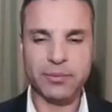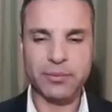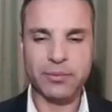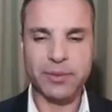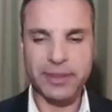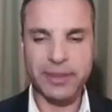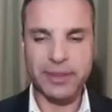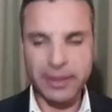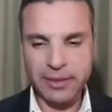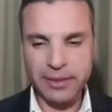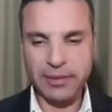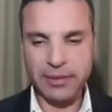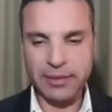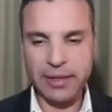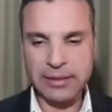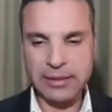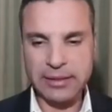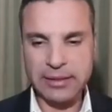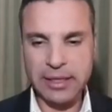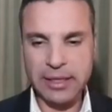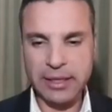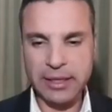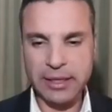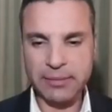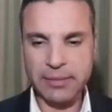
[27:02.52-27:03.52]
We needed that
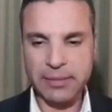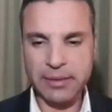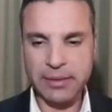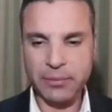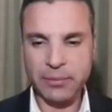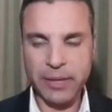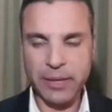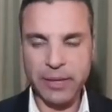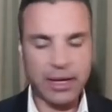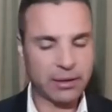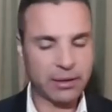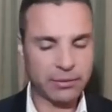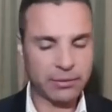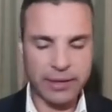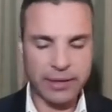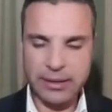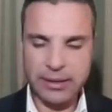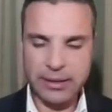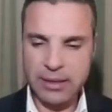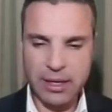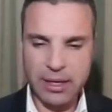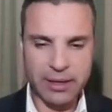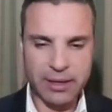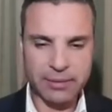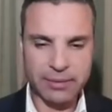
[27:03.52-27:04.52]
time and we had a great
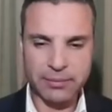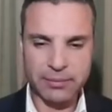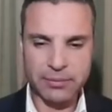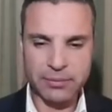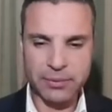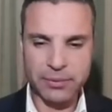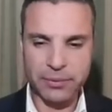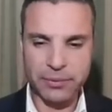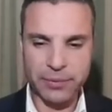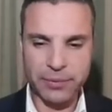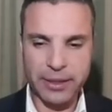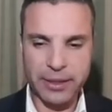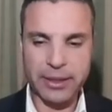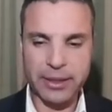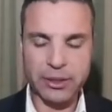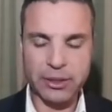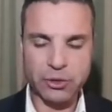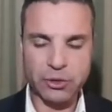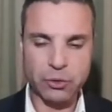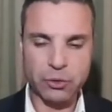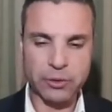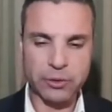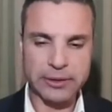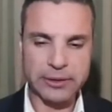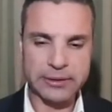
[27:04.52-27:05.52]
time. We really
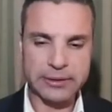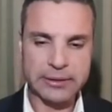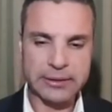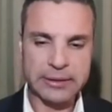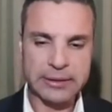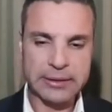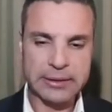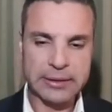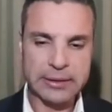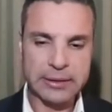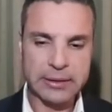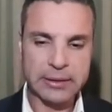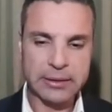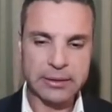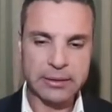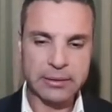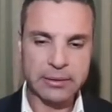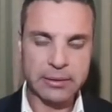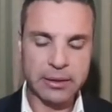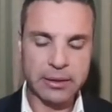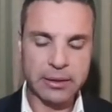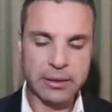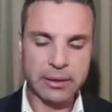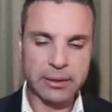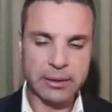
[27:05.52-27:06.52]
enjoyed it.
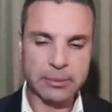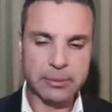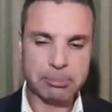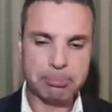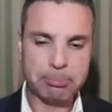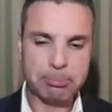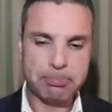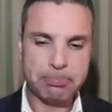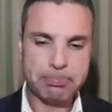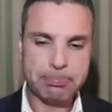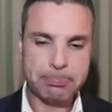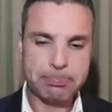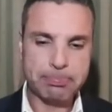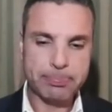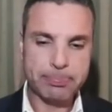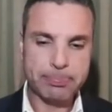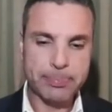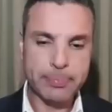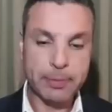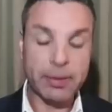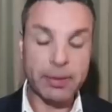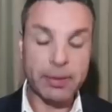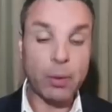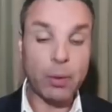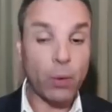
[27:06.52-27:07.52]

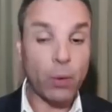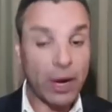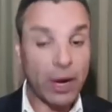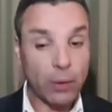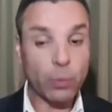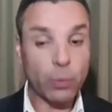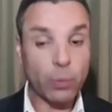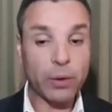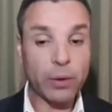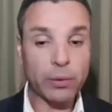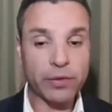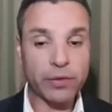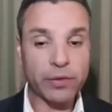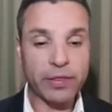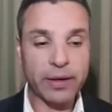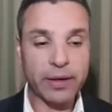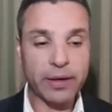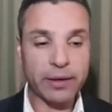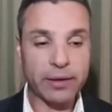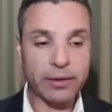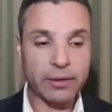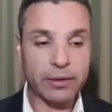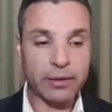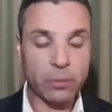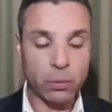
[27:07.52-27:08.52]
But while we were
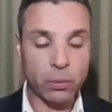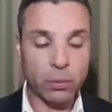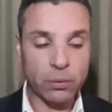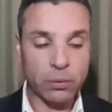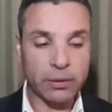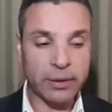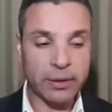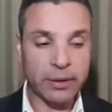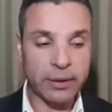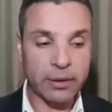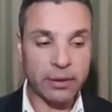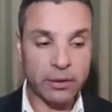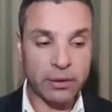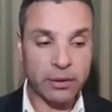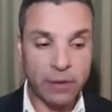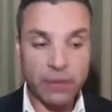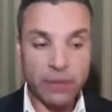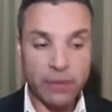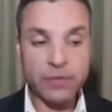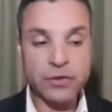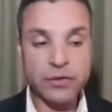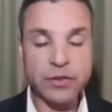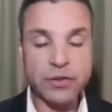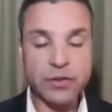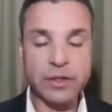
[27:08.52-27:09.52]
there in
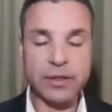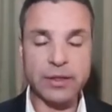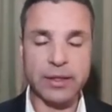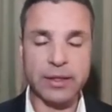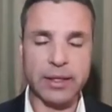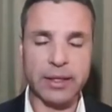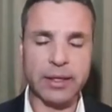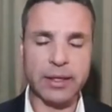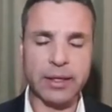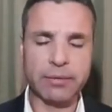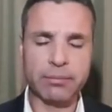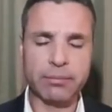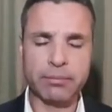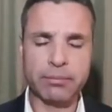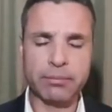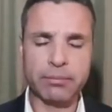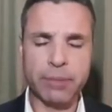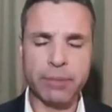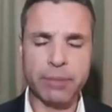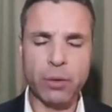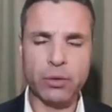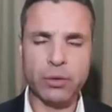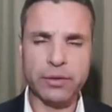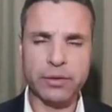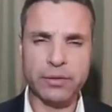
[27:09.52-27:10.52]
another city in
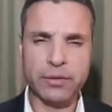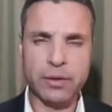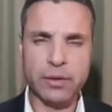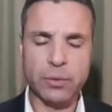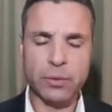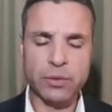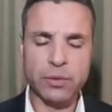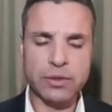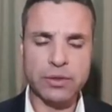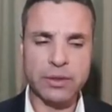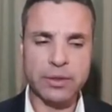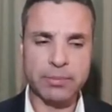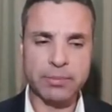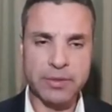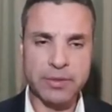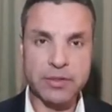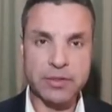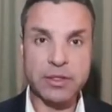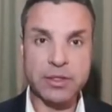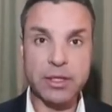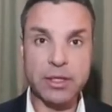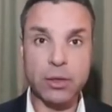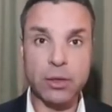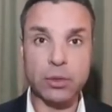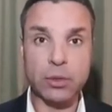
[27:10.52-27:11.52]
Poland, there was a
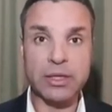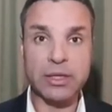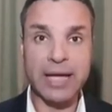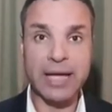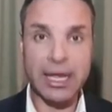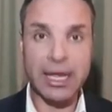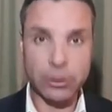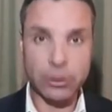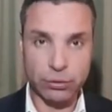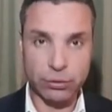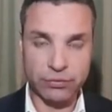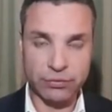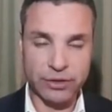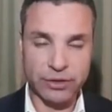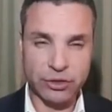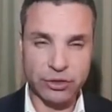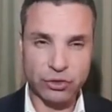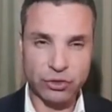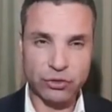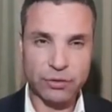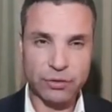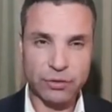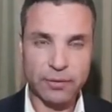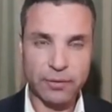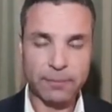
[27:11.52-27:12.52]
city called
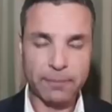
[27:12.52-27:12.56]
Katowice.